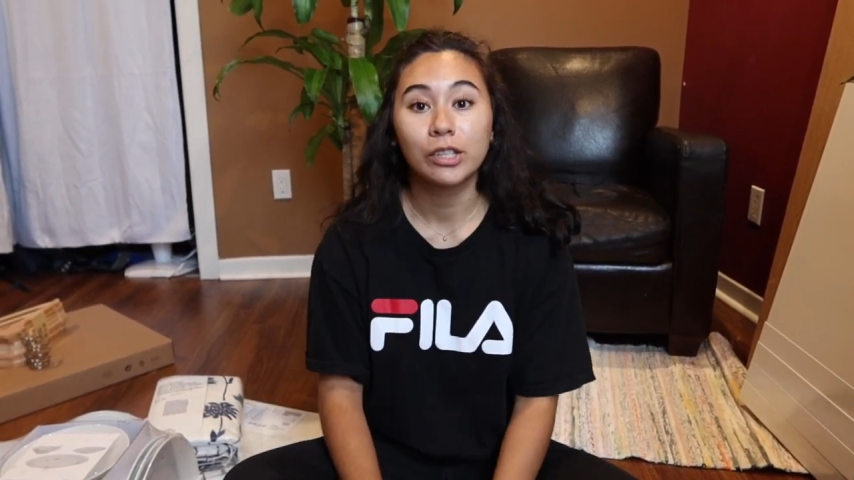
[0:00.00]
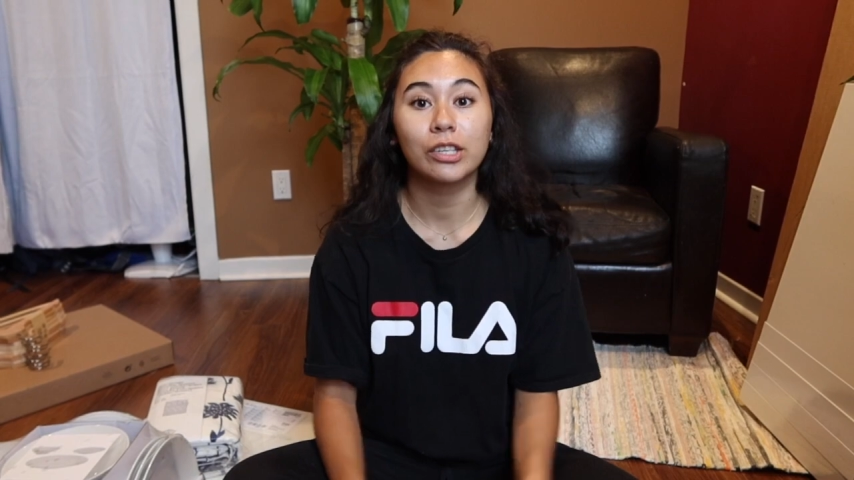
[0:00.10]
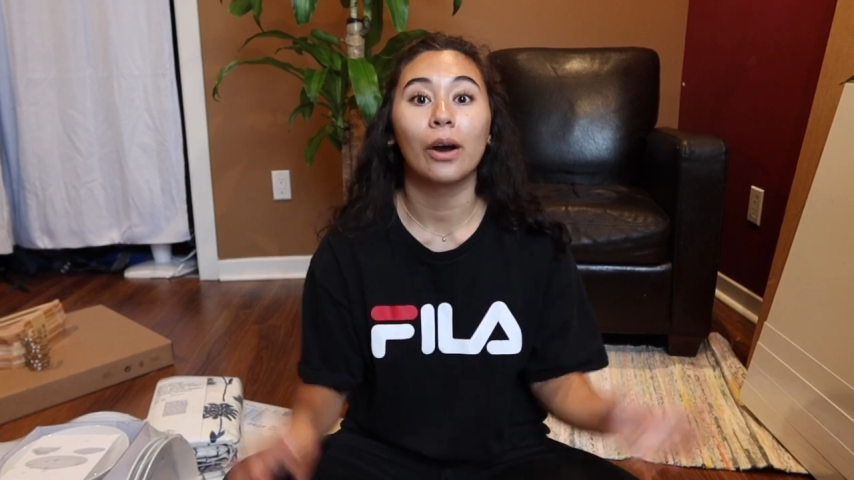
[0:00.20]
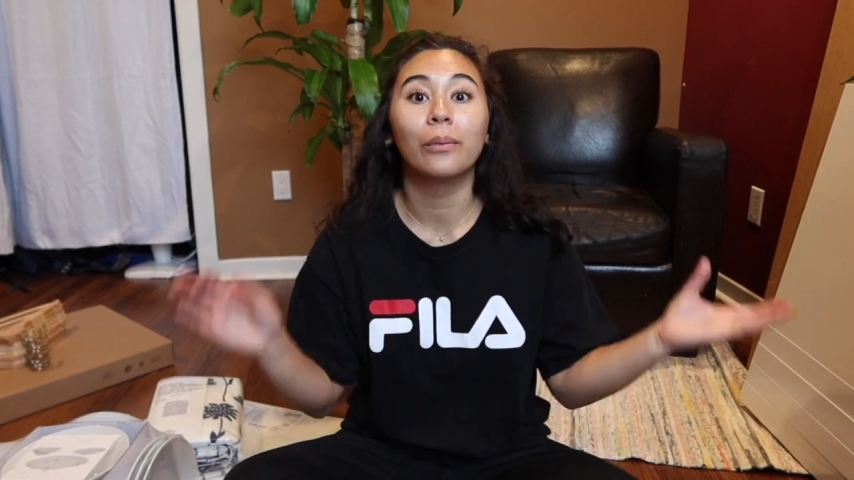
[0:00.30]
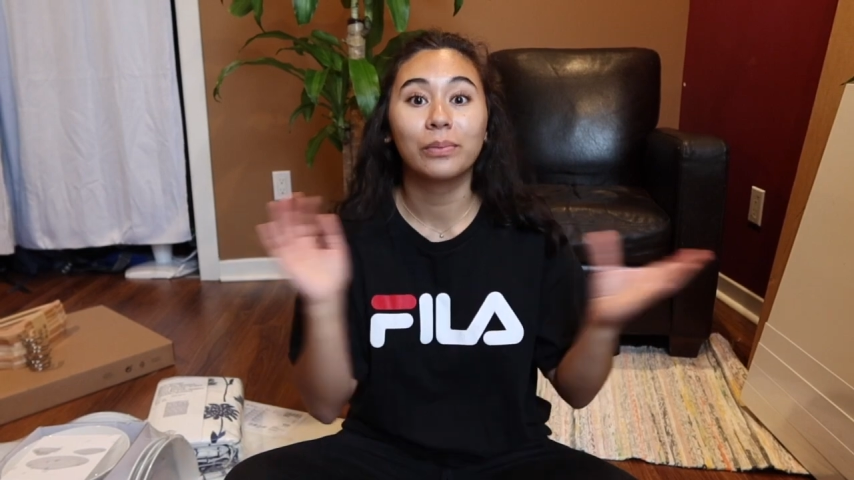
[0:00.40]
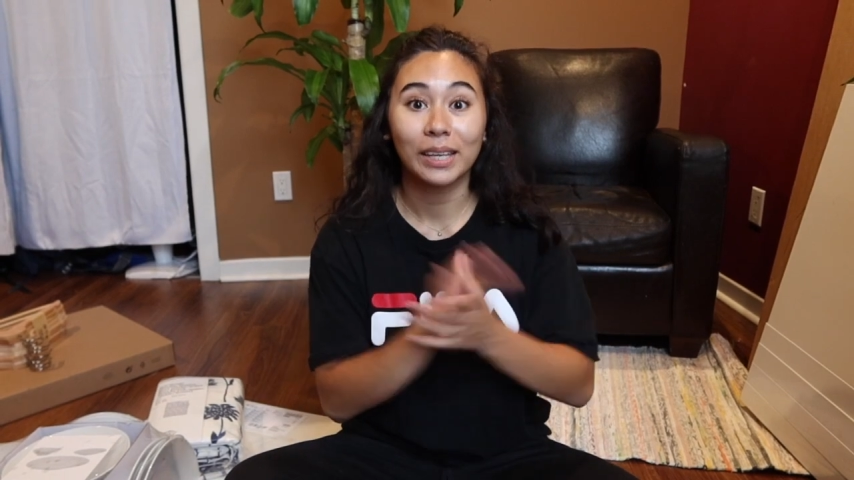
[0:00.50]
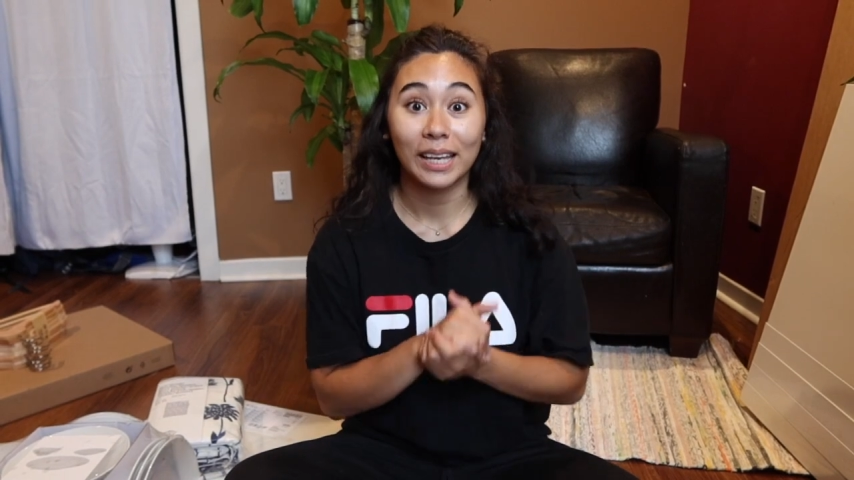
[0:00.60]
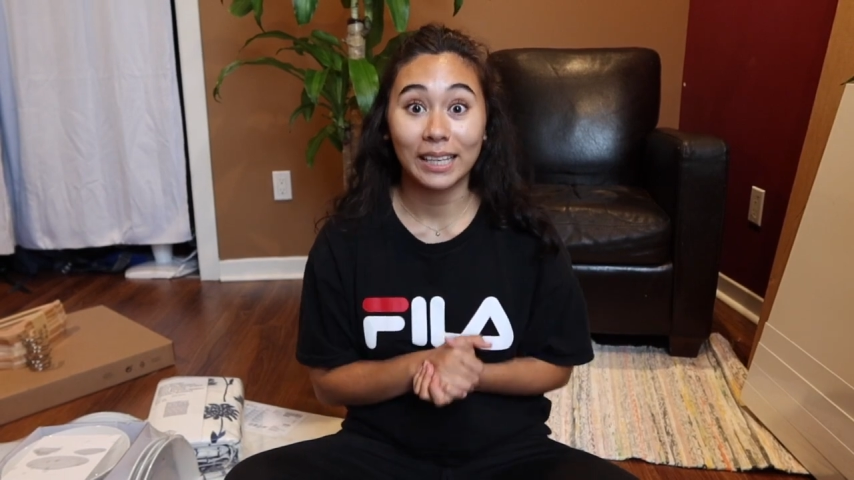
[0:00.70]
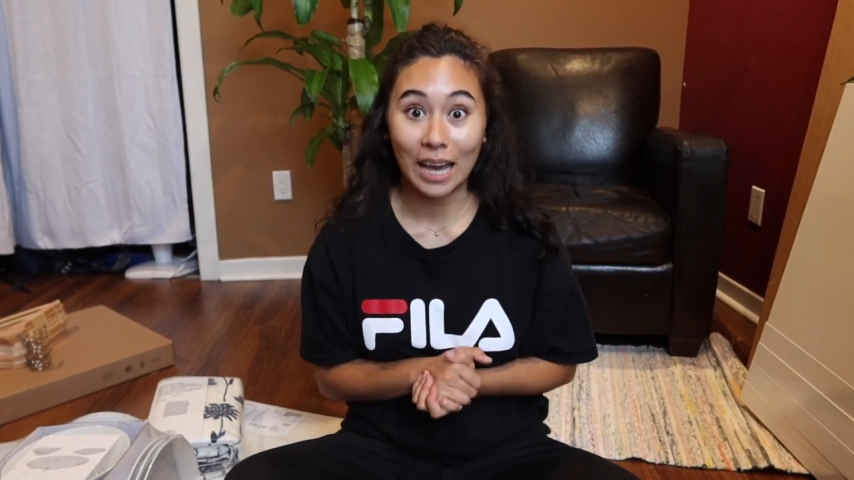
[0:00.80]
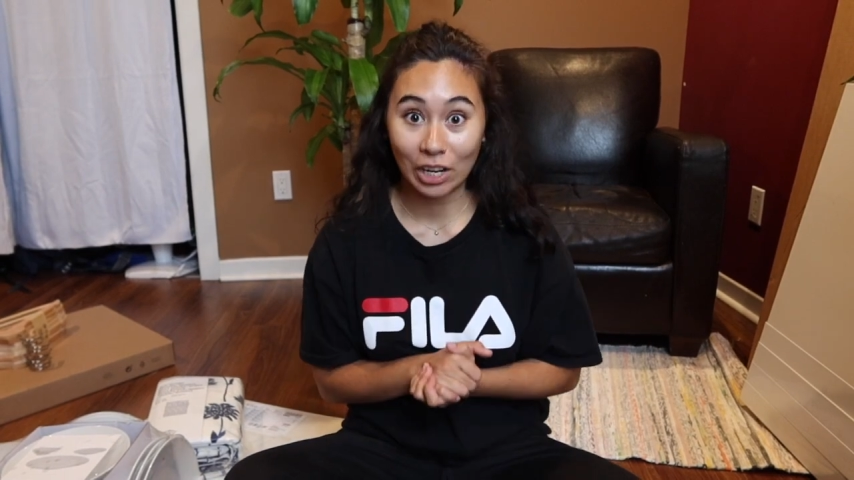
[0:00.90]
So
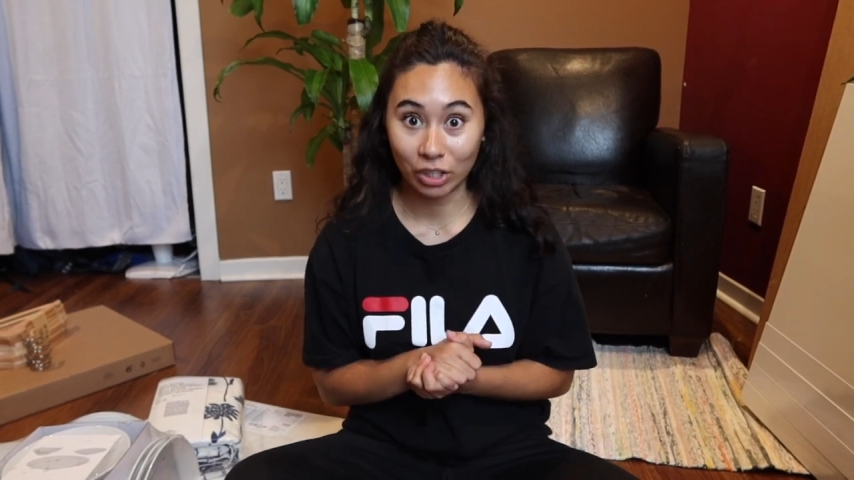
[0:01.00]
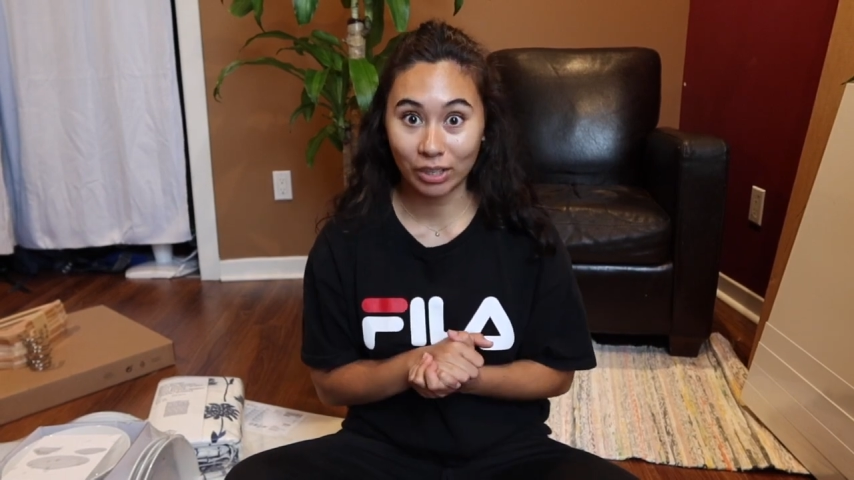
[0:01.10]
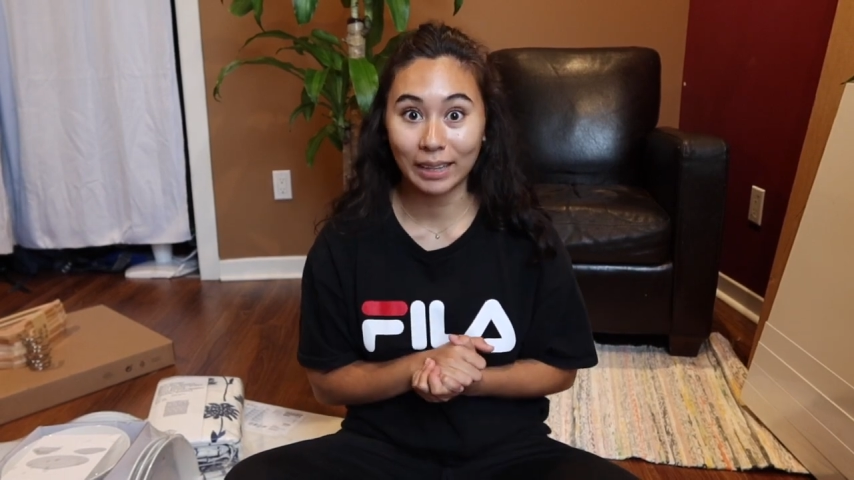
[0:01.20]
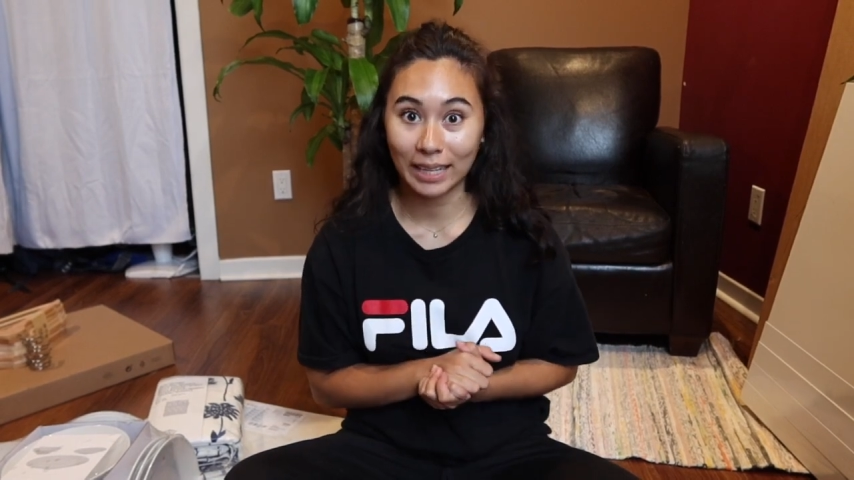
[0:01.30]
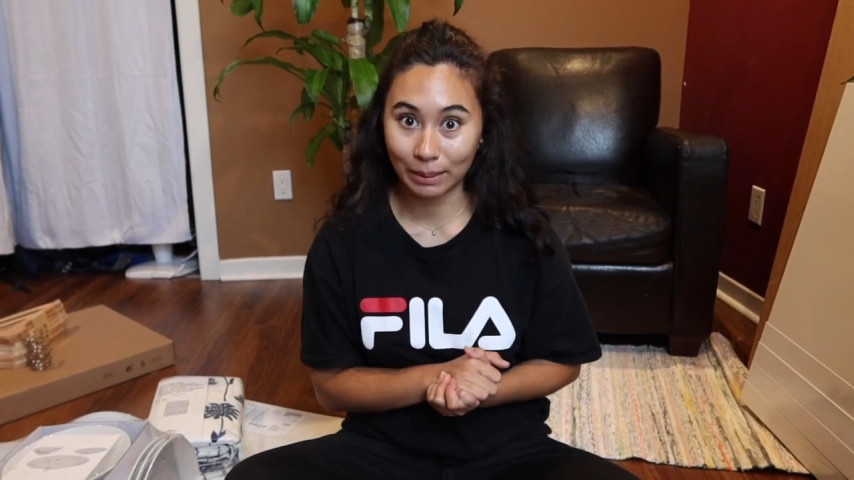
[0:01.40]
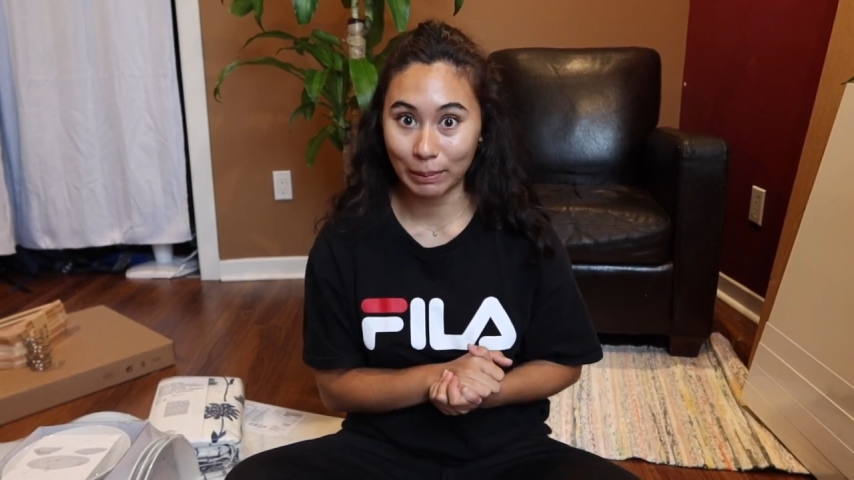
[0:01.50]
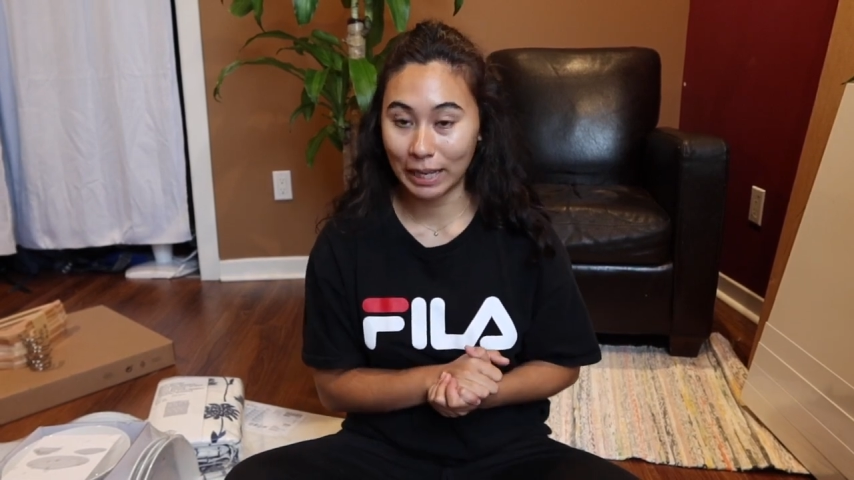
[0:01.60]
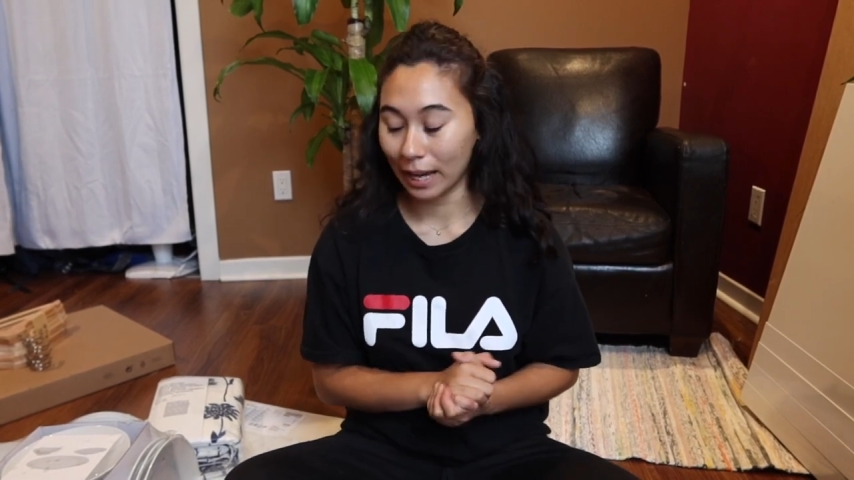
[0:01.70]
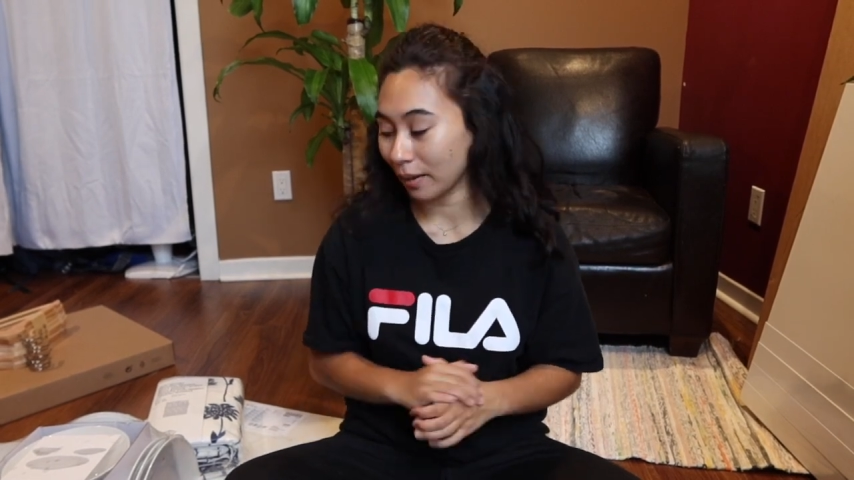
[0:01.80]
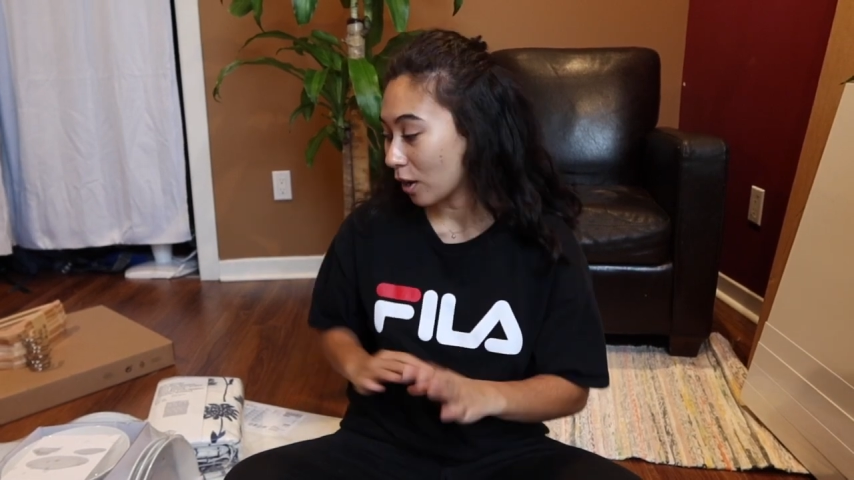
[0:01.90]
yes, let's
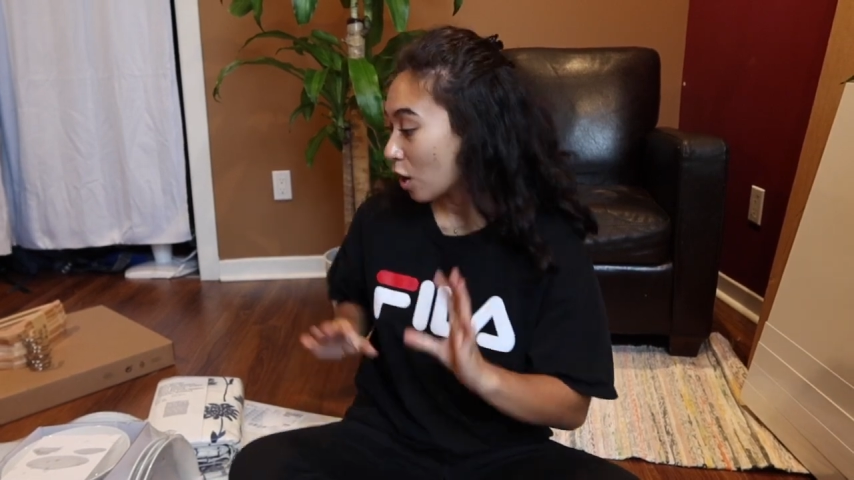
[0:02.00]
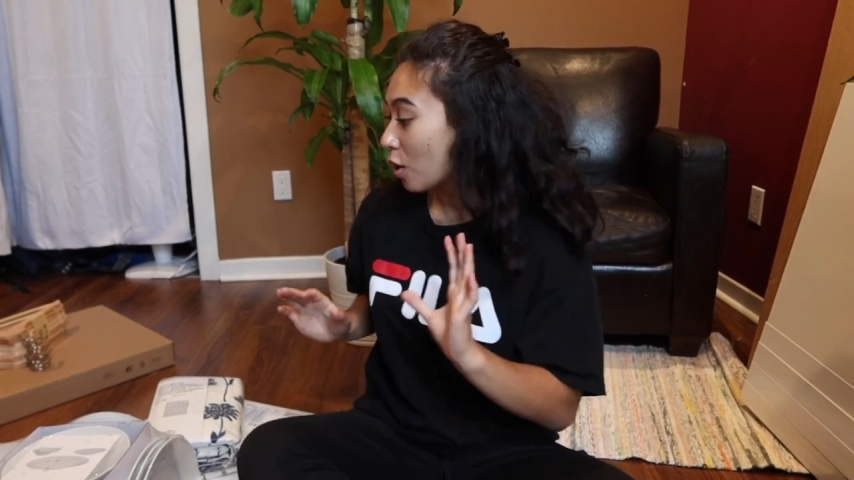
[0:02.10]
begin.